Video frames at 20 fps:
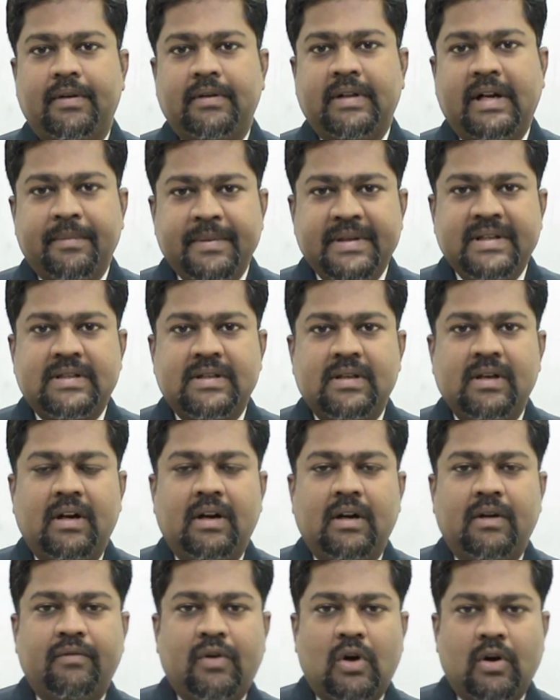That
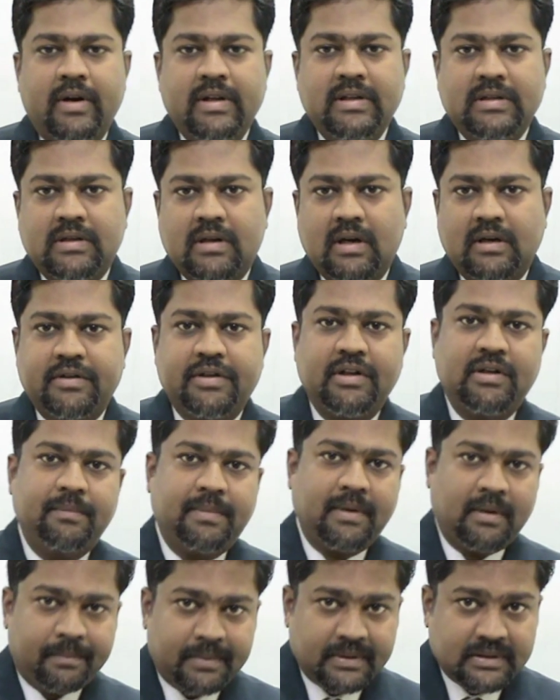means for destruction
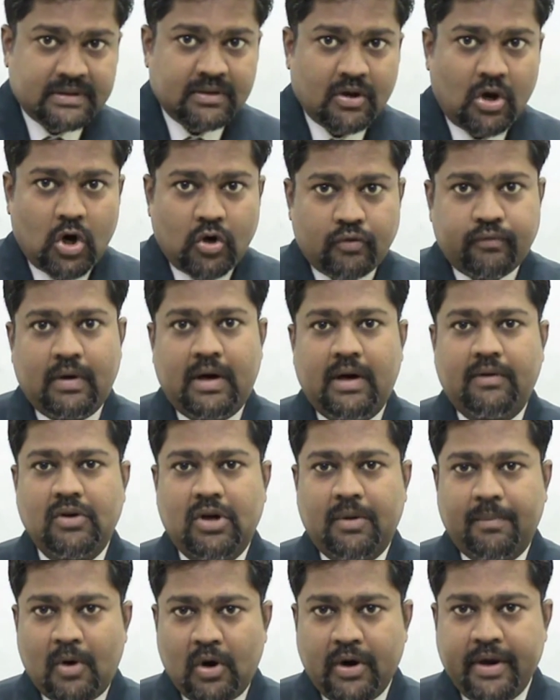purpose of
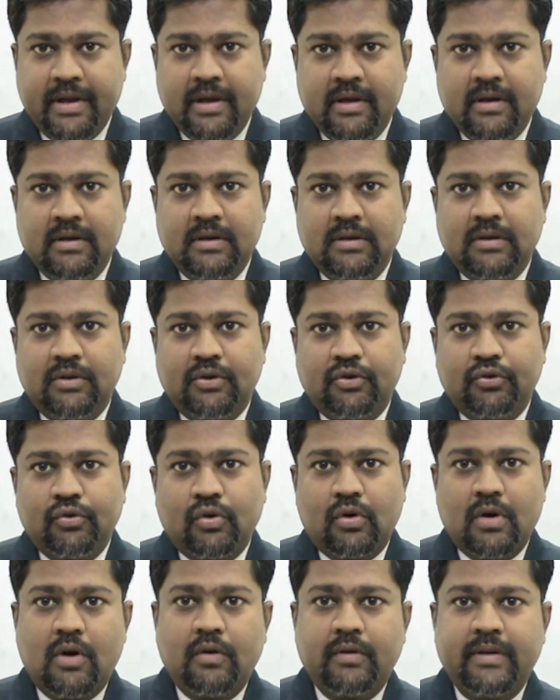our body.
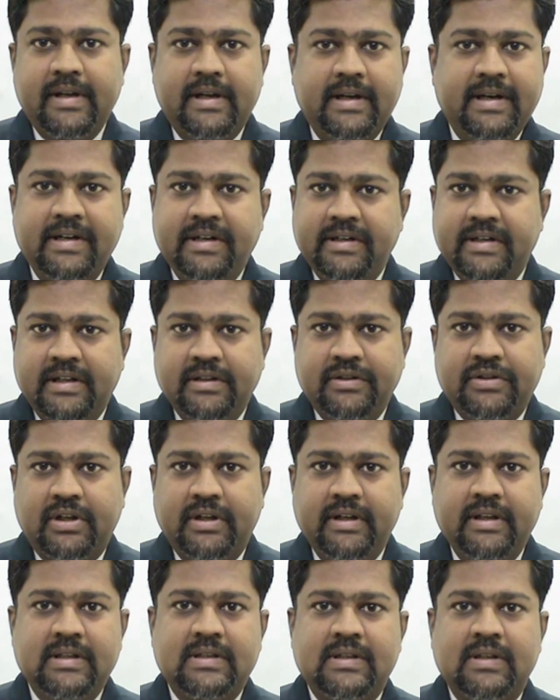No doubt their
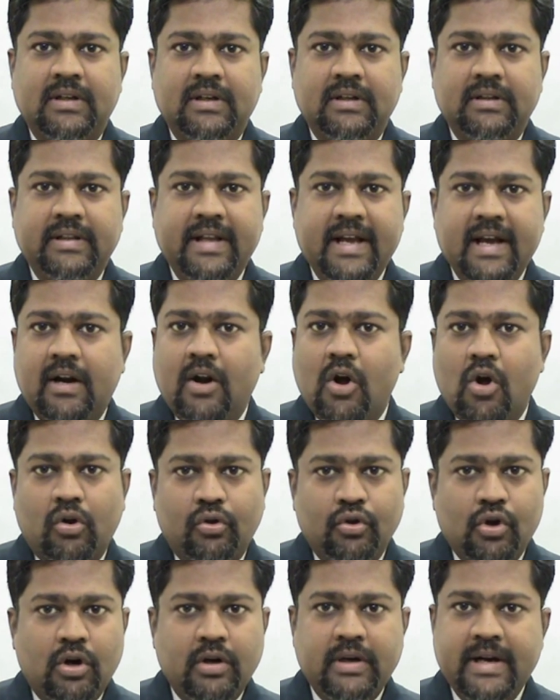intention is there
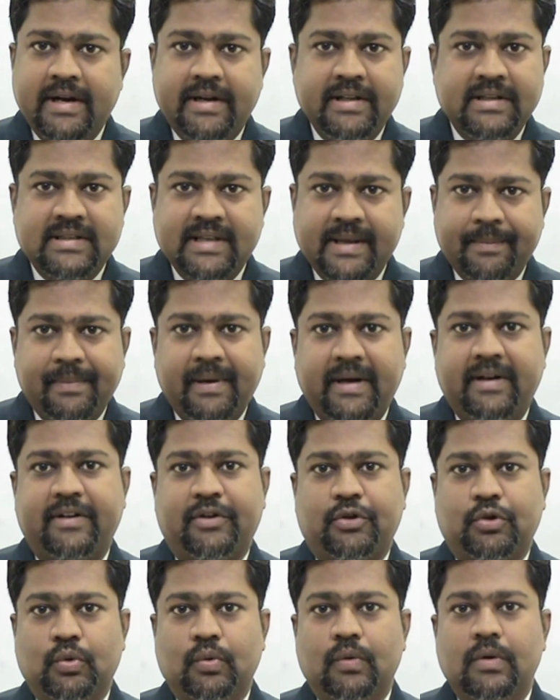or not, that is separate
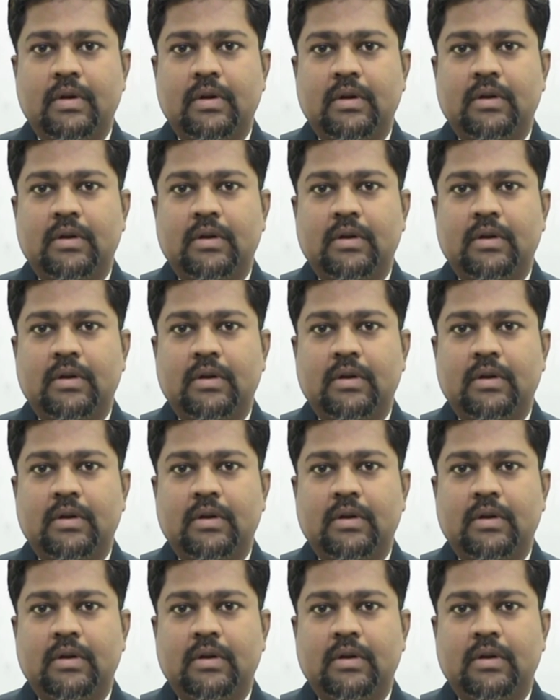issue.